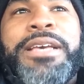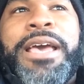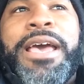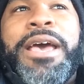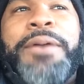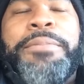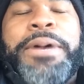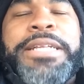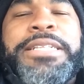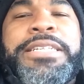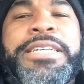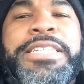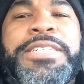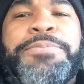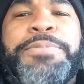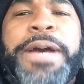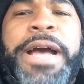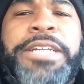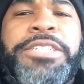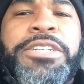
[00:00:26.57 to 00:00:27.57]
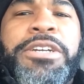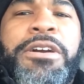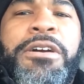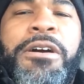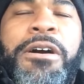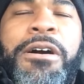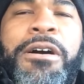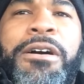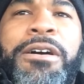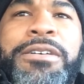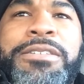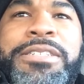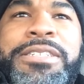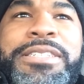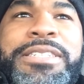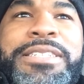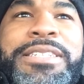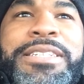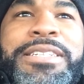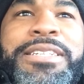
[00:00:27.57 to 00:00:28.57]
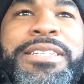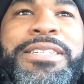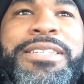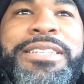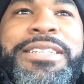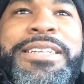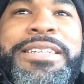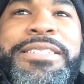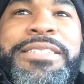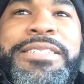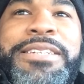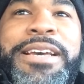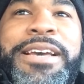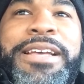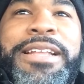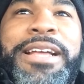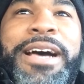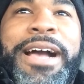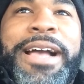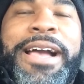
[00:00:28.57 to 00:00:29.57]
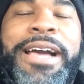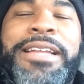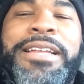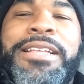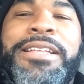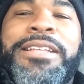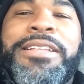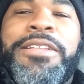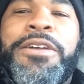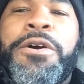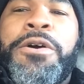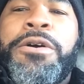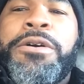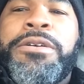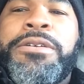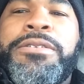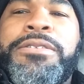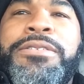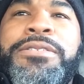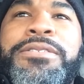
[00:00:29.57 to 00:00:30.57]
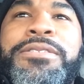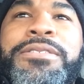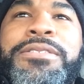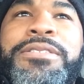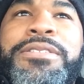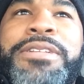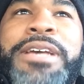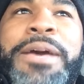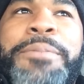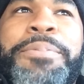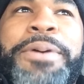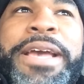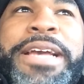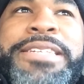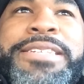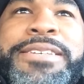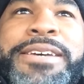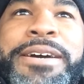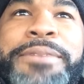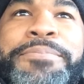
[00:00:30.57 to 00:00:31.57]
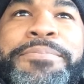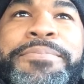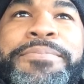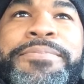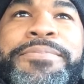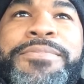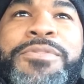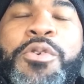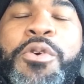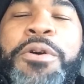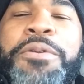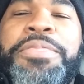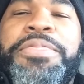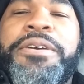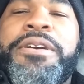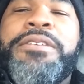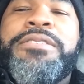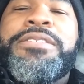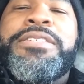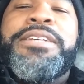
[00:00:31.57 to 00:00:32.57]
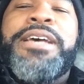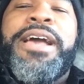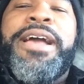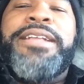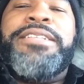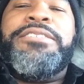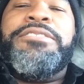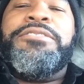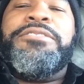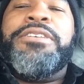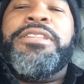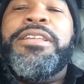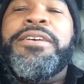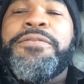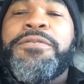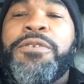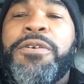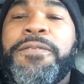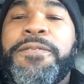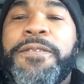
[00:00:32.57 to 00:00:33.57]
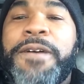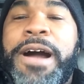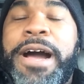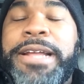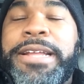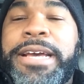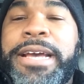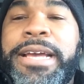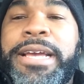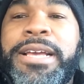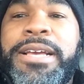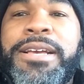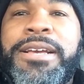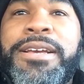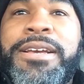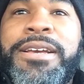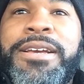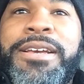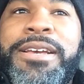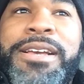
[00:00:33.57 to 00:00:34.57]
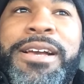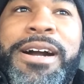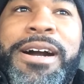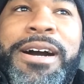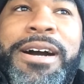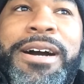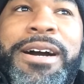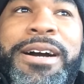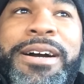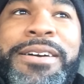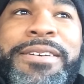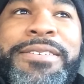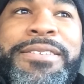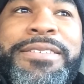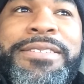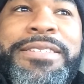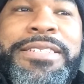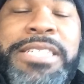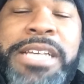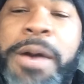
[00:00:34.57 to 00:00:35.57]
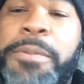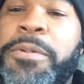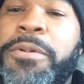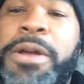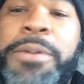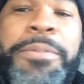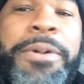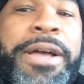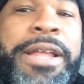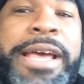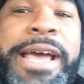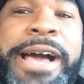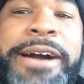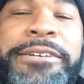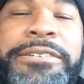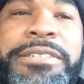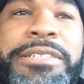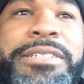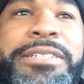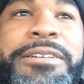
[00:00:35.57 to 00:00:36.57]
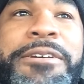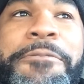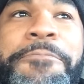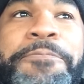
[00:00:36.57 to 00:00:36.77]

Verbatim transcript: and my dispatcher called said, I got a load that picks up on Thursday to deliver on Friday. Uh, it's coming right by the house.